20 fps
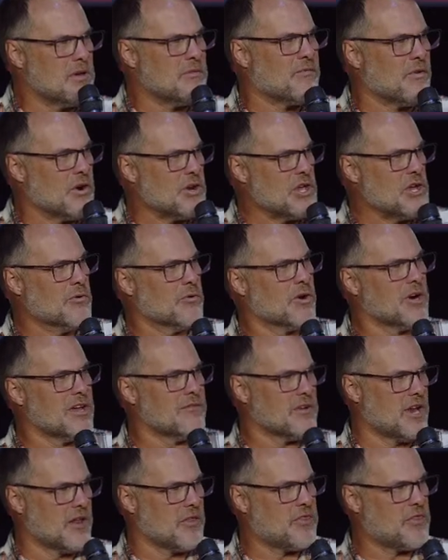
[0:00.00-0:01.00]
Before you were
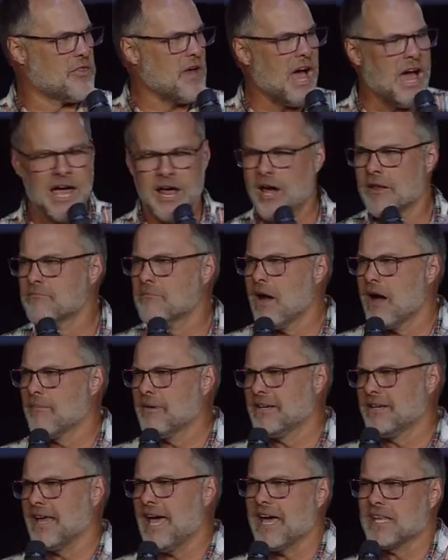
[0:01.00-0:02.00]
even a thought on
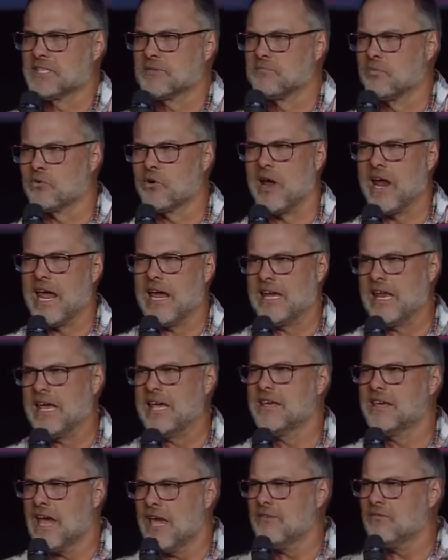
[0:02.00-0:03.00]
mom and dad's brain,
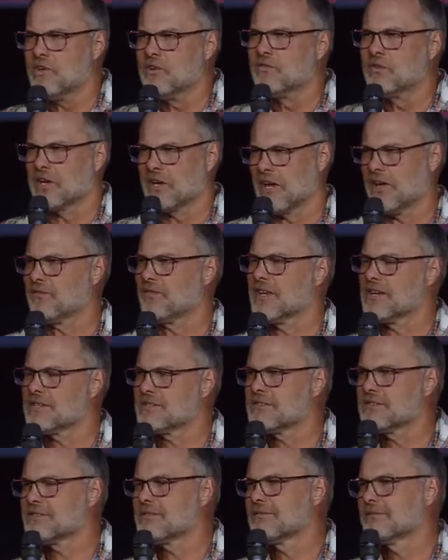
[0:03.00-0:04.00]
he gave you
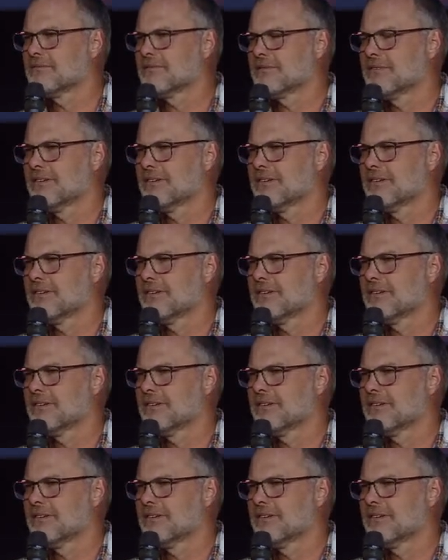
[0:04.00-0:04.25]
forgiveness.